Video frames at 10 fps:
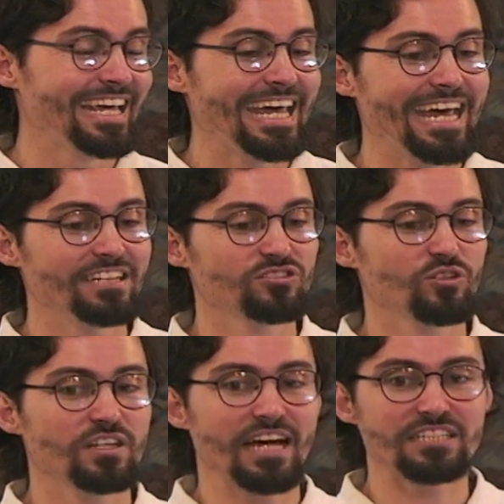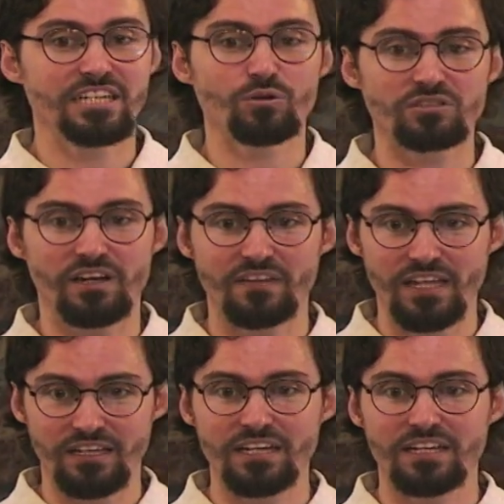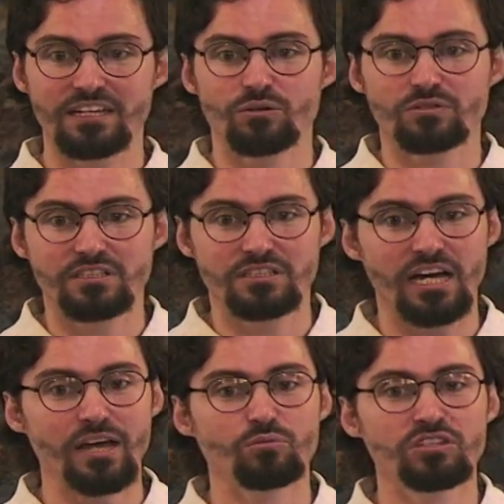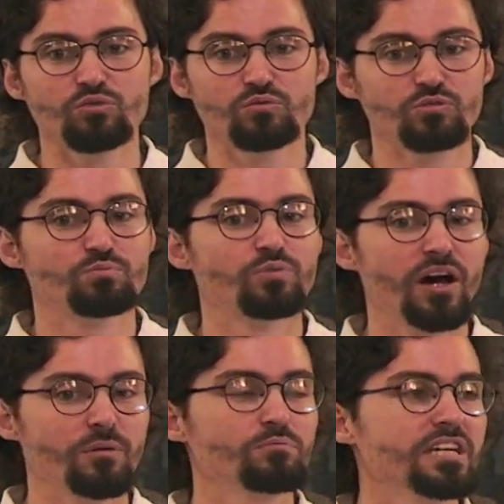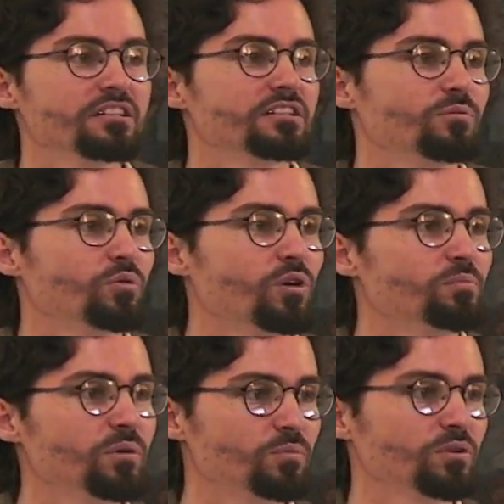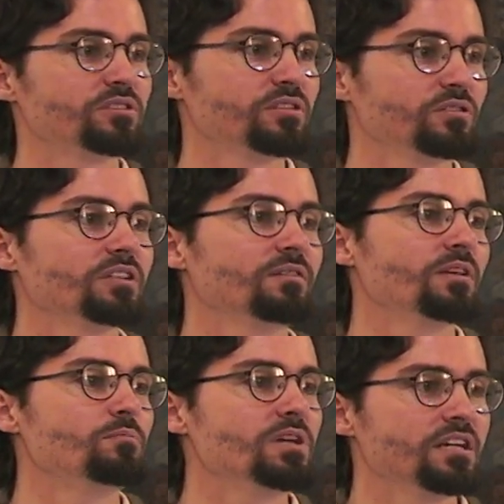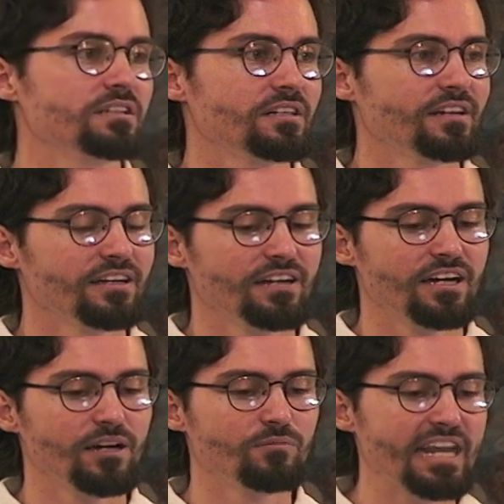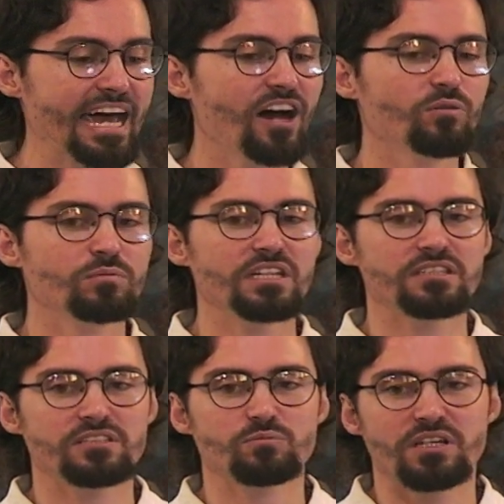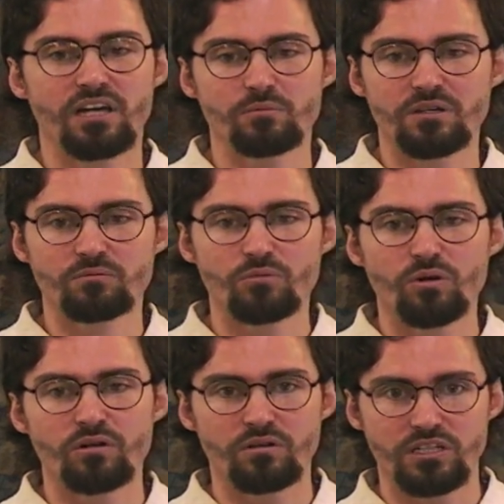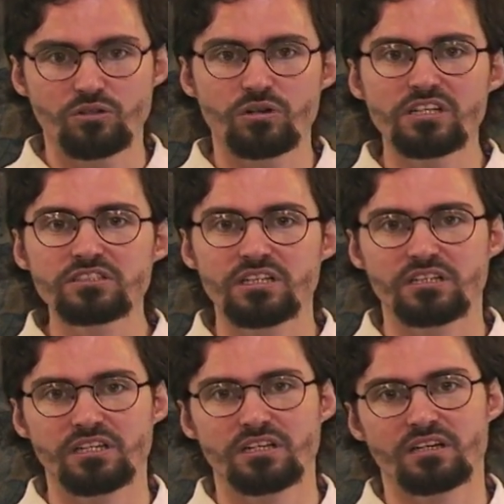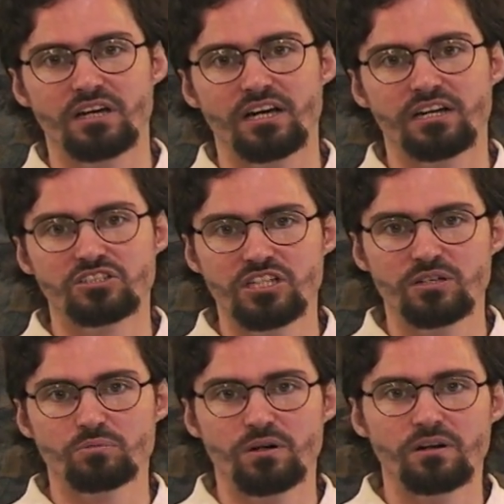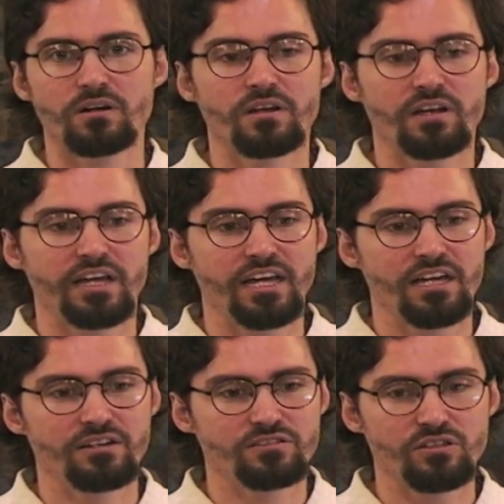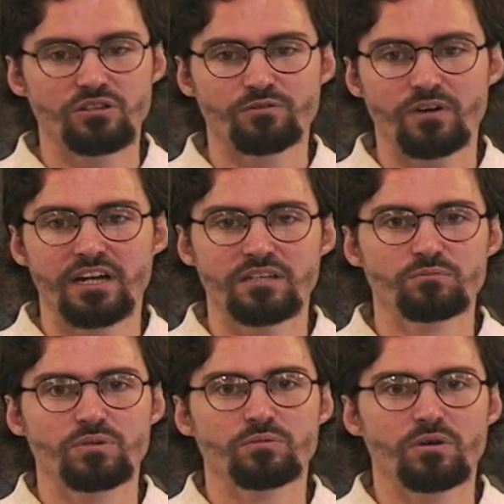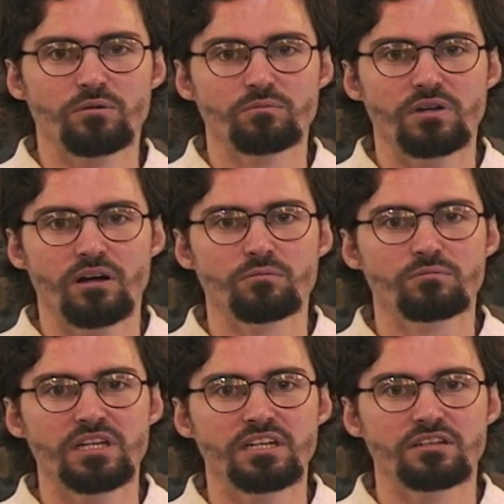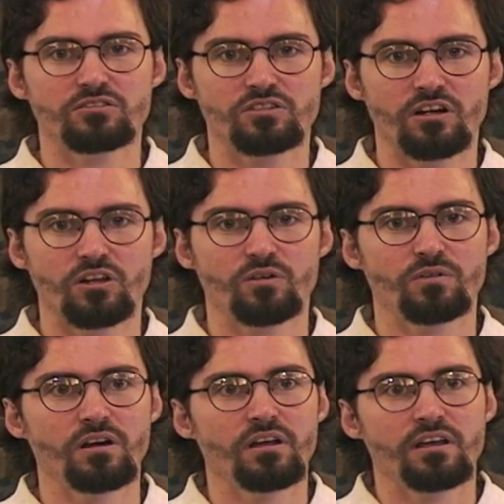And so the idea was on the Eid, it was a time when you brought meat to the poor people to give them meat. Um, now meat is becoming more increasingly uh, cheaper, and so you're finding people are, are meat eaters all over.